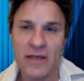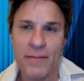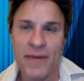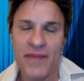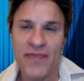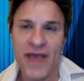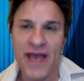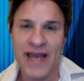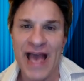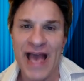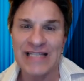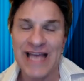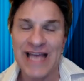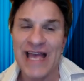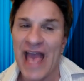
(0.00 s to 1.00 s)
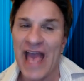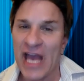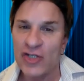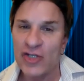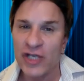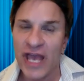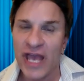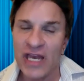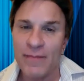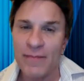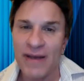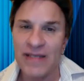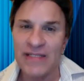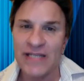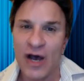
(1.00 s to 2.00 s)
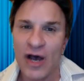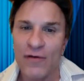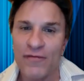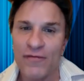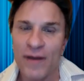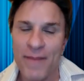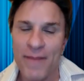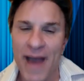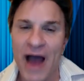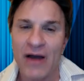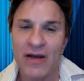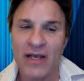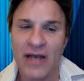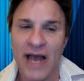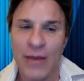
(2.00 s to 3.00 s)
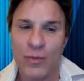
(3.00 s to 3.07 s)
But then as I educated myself about it,